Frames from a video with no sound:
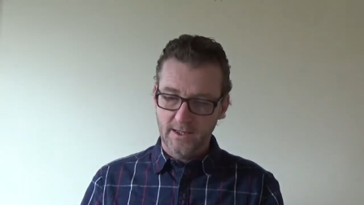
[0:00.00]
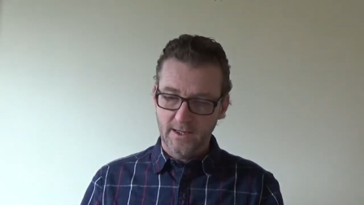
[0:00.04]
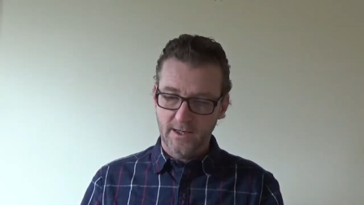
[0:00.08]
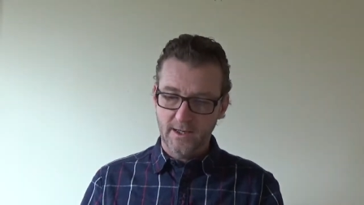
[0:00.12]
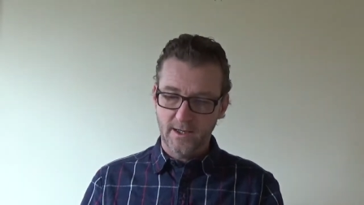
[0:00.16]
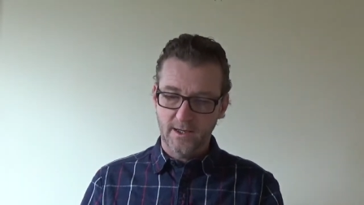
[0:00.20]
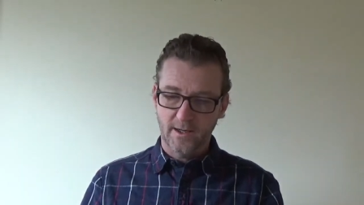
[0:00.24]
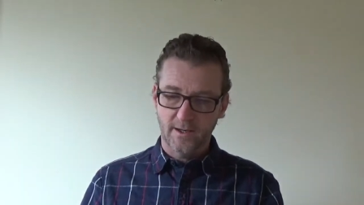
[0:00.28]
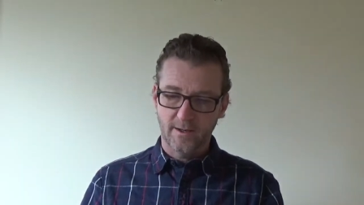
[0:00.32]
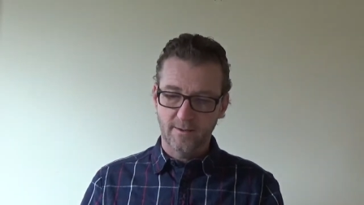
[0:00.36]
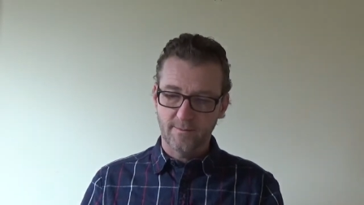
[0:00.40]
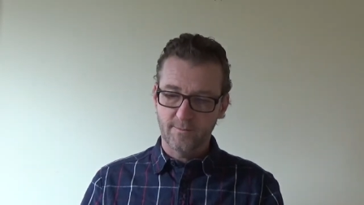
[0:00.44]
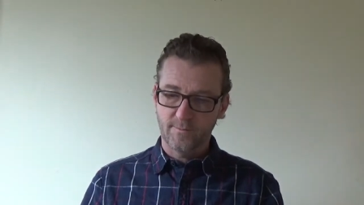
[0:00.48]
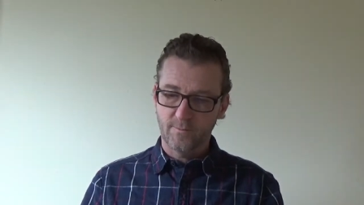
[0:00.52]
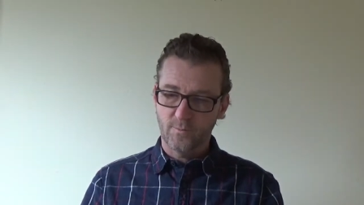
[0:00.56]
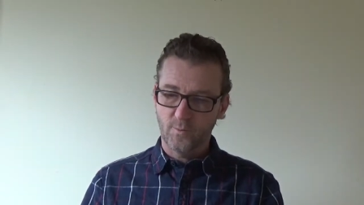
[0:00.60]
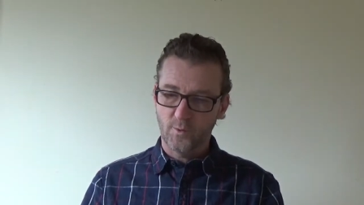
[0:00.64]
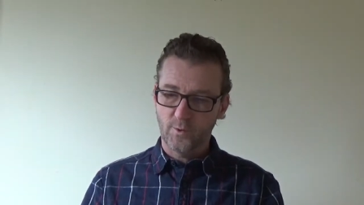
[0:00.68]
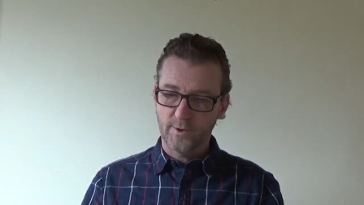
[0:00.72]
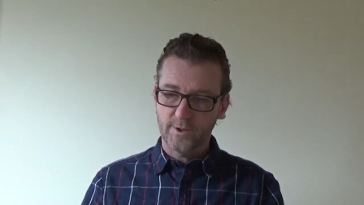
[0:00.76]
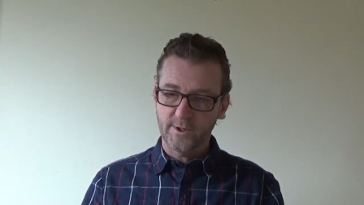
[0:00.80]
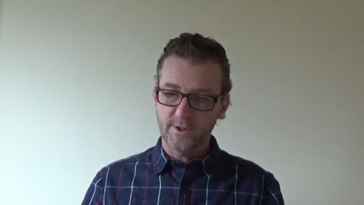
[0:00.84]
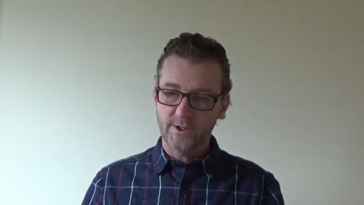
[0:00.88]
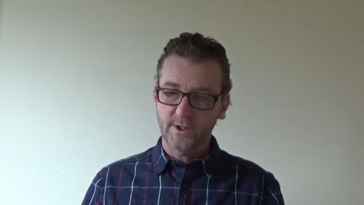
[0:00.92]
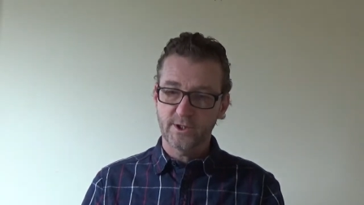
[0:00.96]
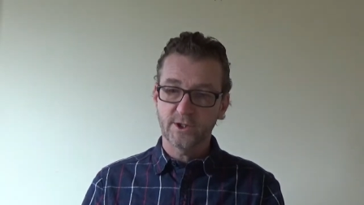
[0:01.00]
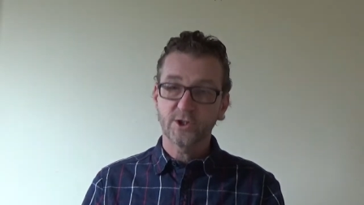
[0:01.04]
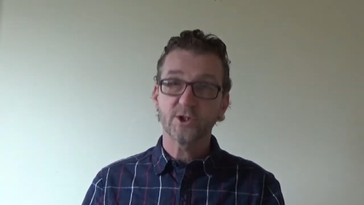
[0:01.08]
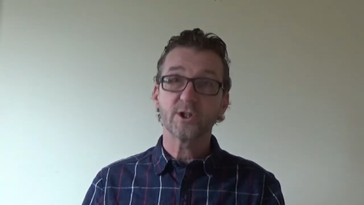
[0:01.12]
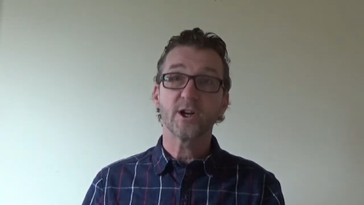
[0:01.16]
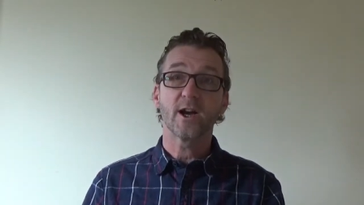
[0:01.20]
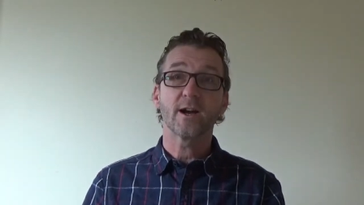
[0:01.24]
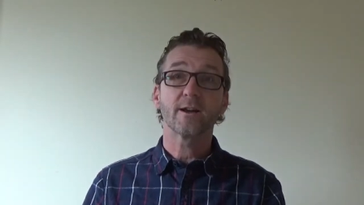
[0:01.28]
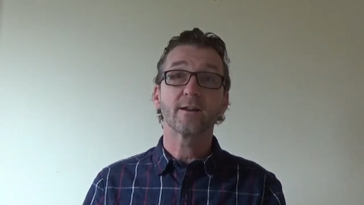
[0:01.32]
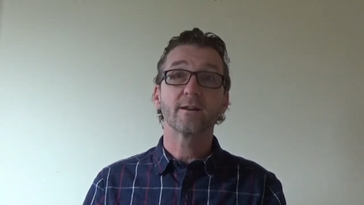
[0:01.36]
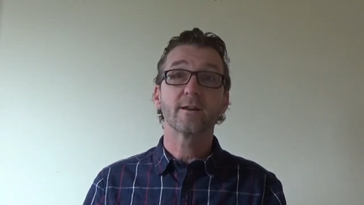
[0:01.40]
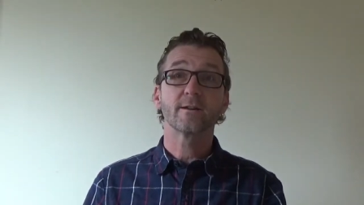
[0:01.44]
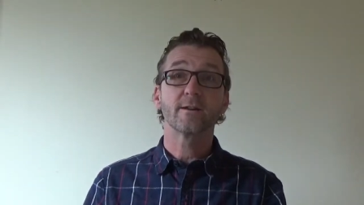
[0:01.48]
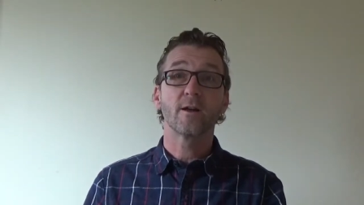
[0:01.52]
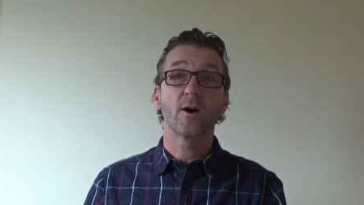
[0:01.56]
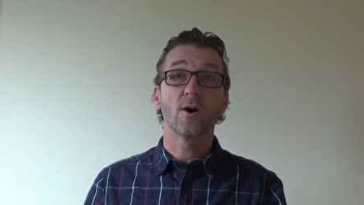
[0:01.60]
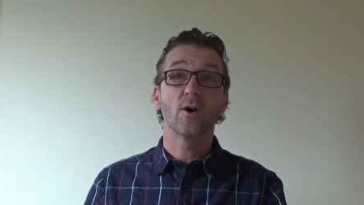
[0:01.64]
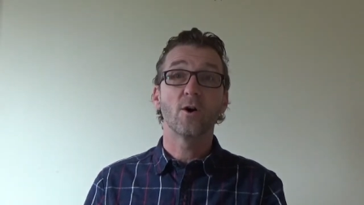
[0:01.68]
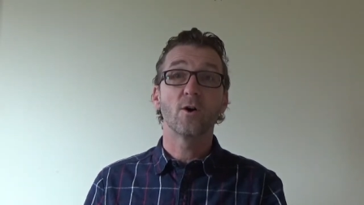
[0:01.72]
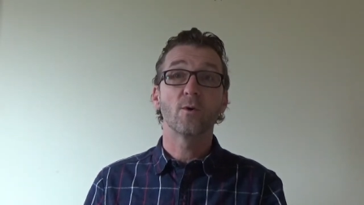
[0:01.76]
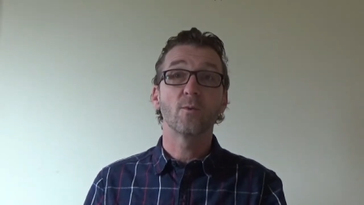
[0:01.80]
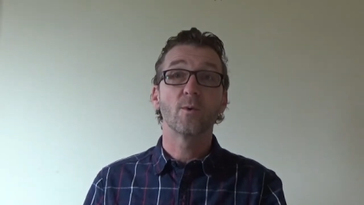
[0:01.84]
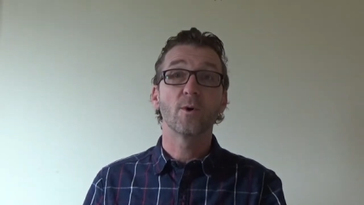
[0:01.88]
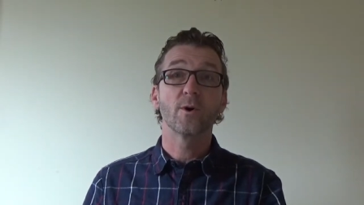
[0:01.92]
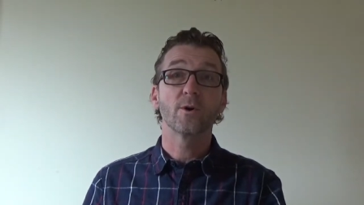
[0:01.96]
Um, wanted to check that the
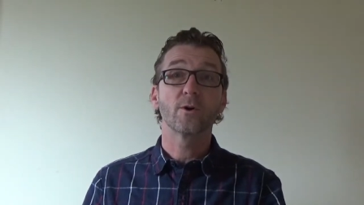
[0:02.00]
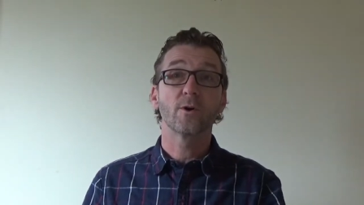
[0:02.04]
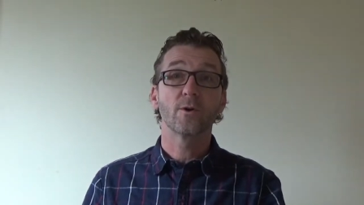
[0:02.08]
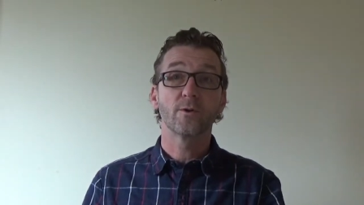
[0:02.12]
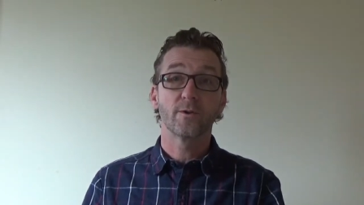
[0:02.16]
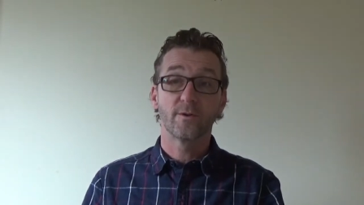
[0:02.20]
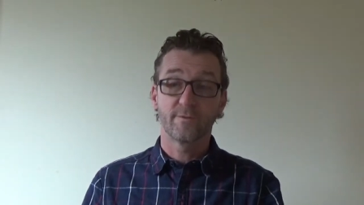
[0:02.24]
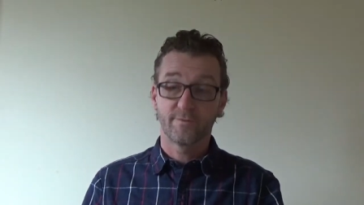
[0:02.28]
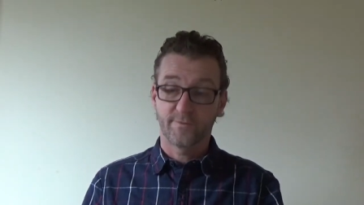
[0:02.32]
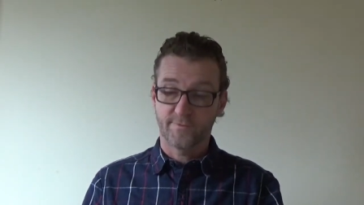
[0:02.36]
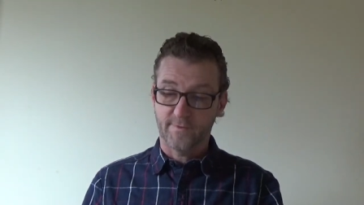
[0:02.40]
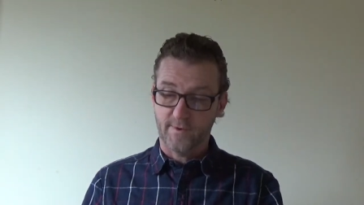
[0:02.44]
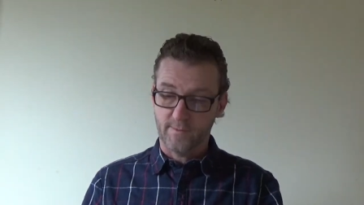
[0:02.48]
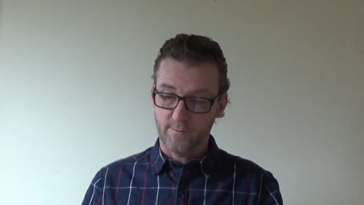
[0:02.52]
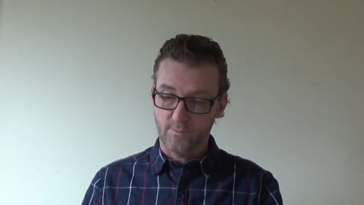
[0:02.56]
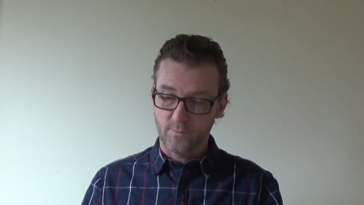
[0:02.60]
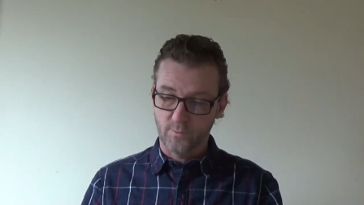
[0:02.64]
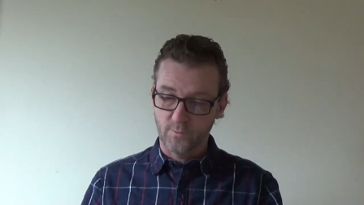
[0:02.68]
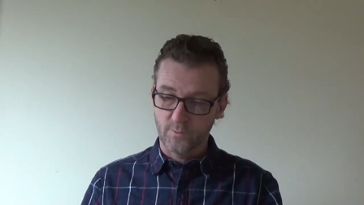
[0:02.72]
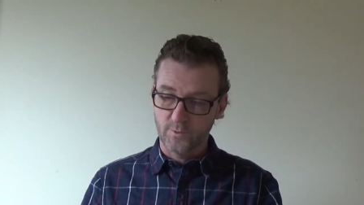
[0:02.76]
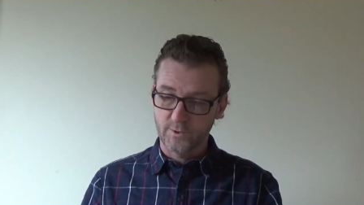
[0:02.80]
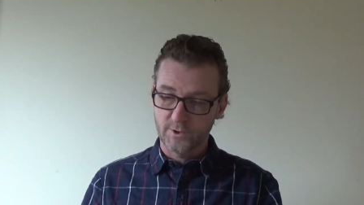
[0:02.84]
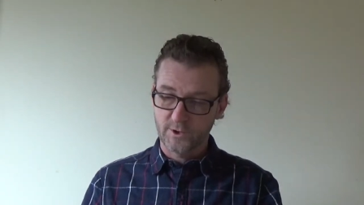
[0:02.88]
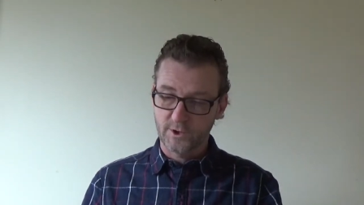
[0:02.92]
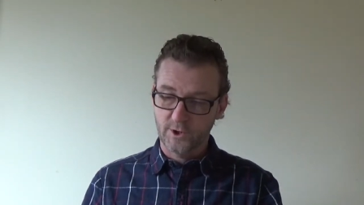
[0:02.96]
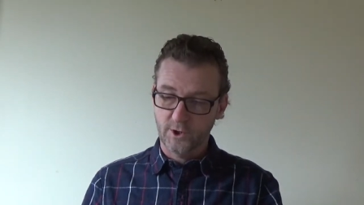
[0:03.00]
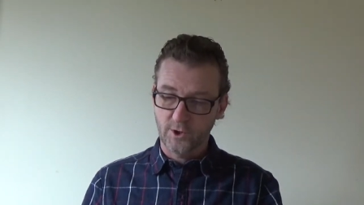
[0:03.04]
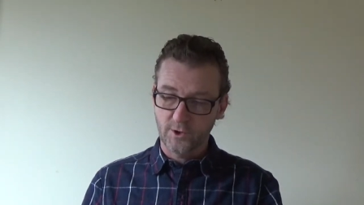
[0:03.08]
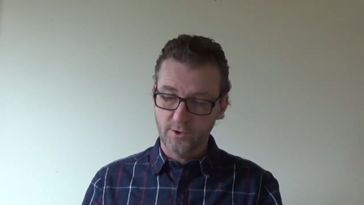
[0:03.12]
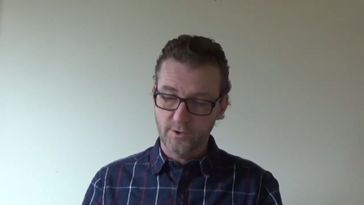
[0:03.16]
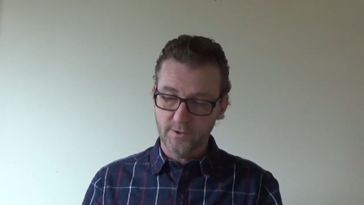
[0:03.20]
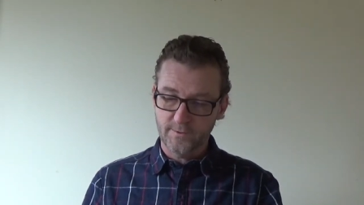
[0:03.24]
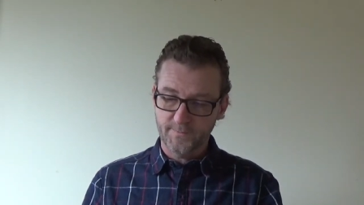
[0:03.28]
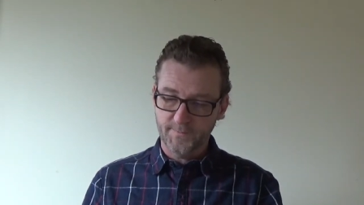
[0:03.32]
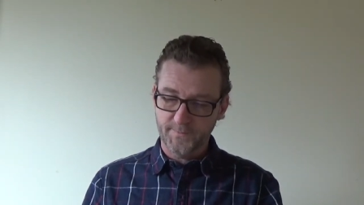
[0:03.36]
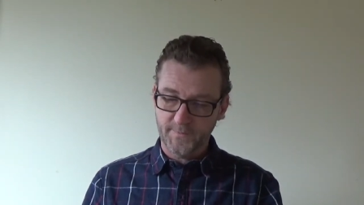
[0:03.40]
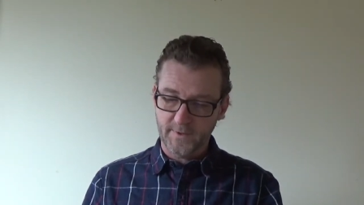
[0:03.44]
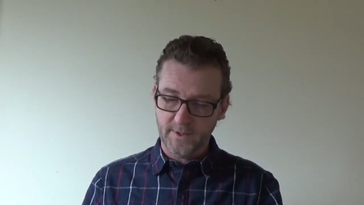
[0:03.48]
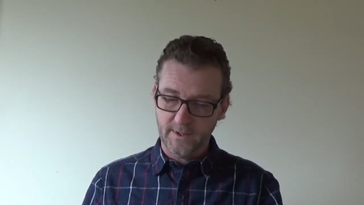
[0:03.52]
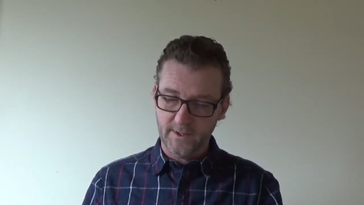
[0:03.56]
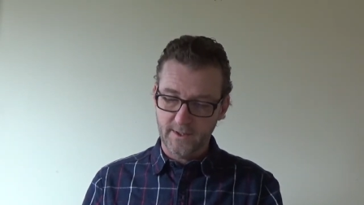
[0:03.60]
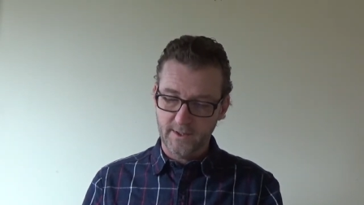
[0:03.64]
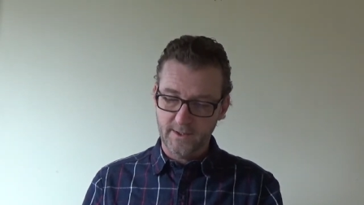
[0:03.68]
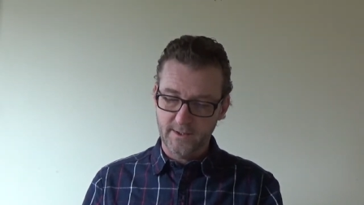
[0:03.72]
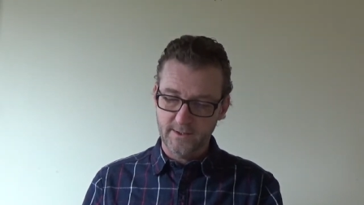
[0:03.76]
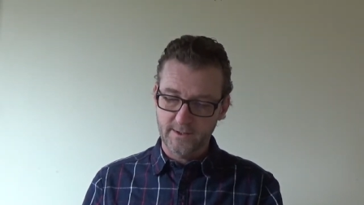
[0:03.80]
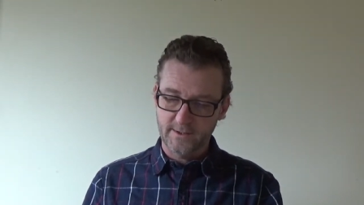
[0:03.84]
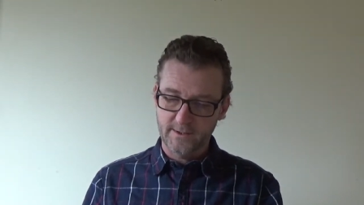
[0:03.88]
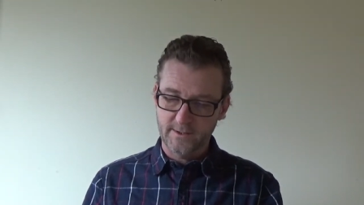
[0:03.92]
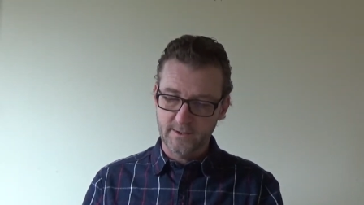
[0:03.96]
artwork on the front was good
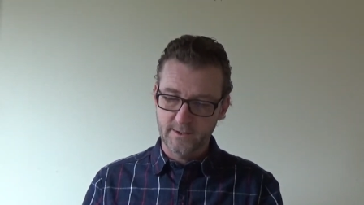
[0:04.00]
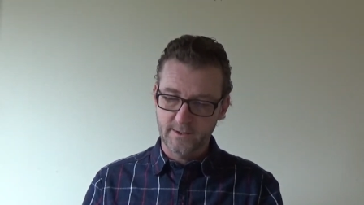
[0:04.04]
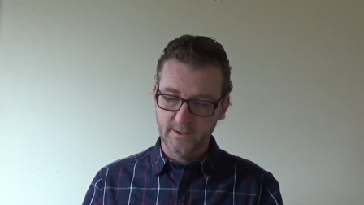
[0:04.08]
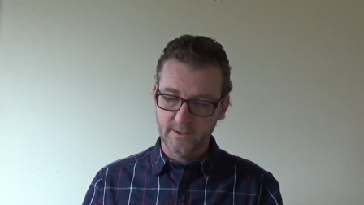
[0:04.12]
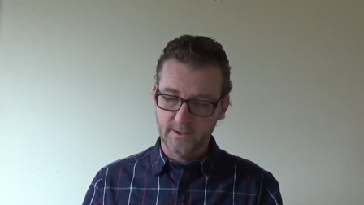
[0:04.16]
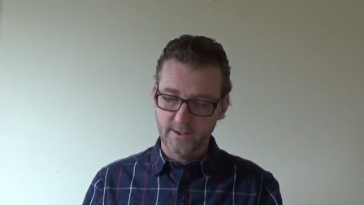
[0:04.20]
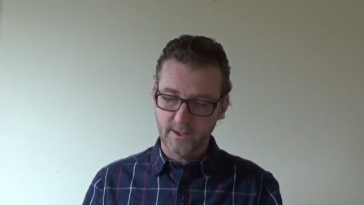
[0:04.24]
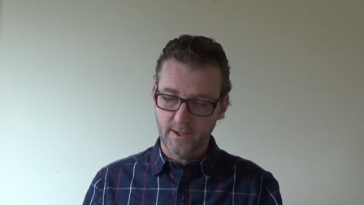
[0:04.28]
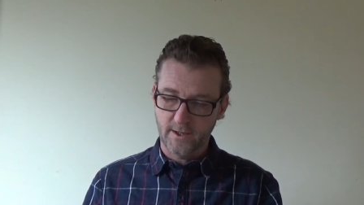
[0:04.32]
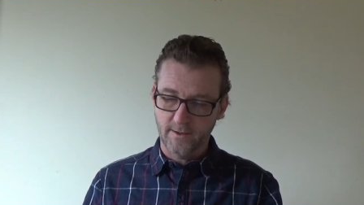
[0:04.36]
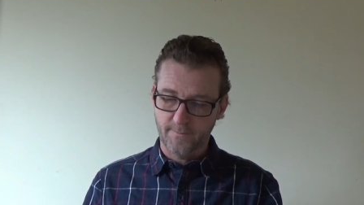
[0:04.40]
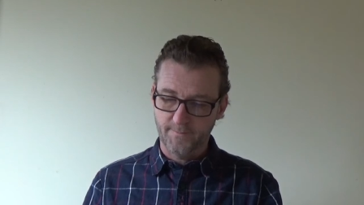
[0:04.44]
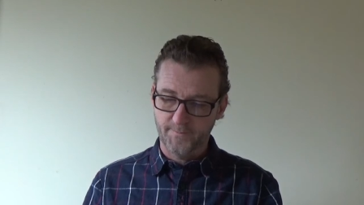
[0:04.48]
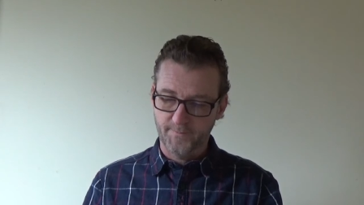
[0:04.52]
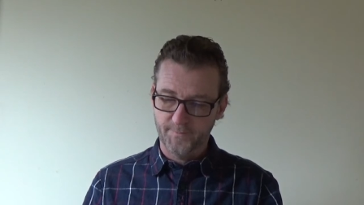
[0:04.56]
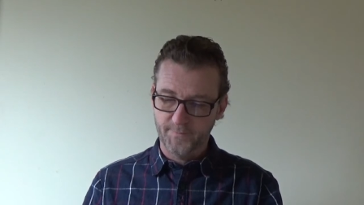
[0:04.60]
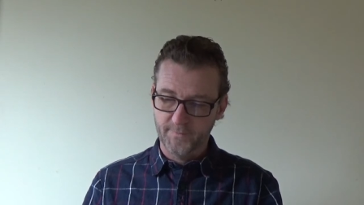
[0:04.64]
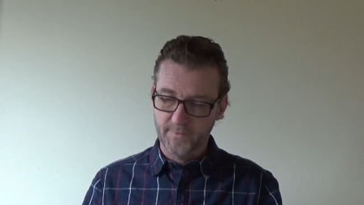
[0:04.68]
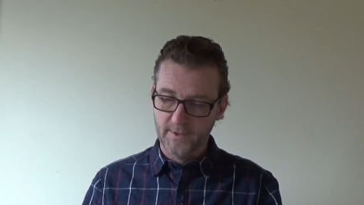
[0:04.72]
and um,